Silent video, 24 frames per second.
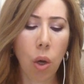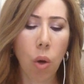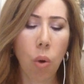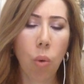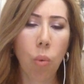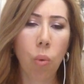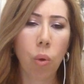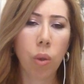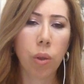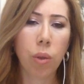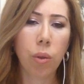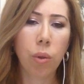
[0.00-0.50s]

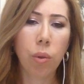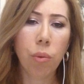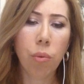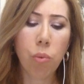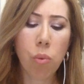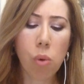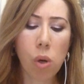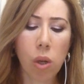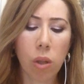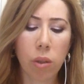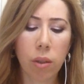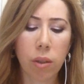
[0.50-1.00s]
What do you
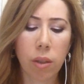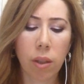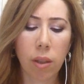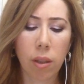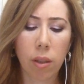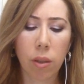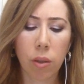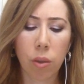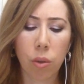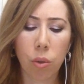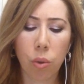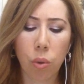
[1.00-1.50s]
want?
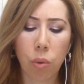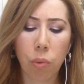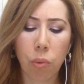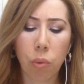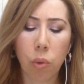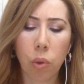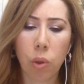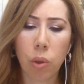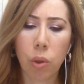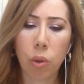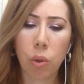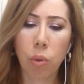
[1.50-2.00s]
Do you
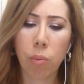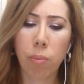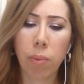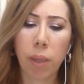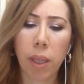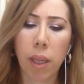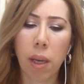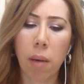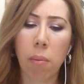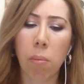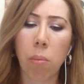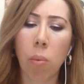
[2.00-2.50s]
want to
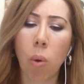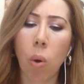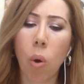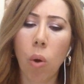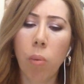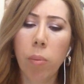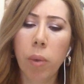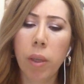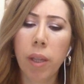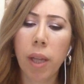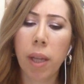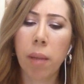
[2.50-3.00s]
be a
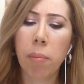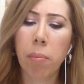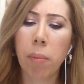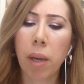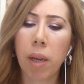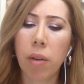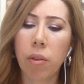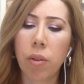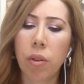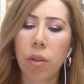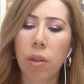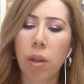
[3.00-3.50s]
Mormon and
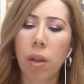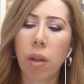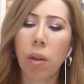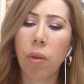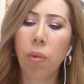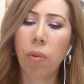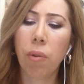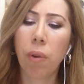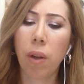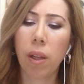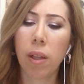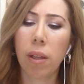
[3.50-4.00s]
marry
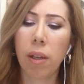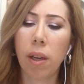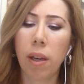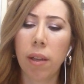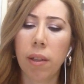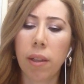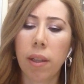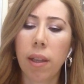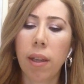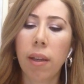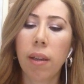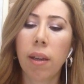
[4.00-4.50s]
Rockefeller
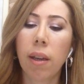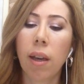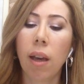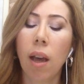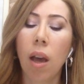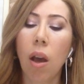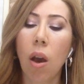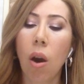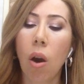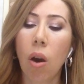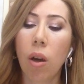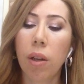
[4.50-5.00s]
and
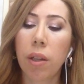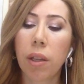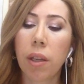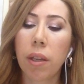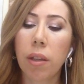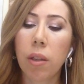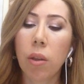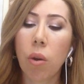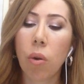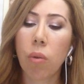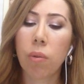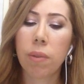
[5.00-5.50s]

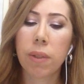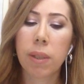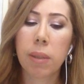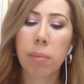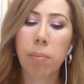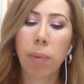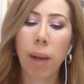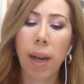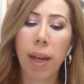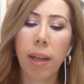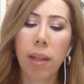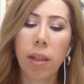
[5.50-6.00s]
King of
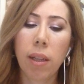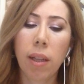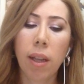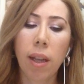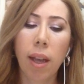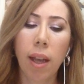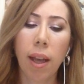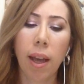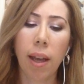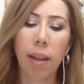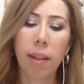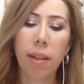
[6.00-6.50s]
Spain
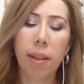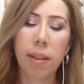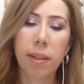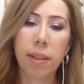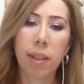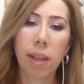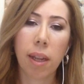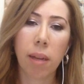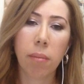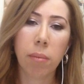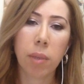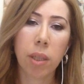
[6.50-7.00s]
at the
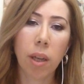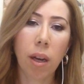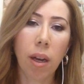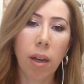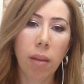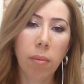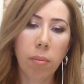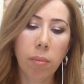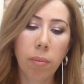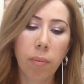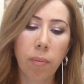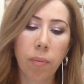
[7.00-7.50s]
same time?"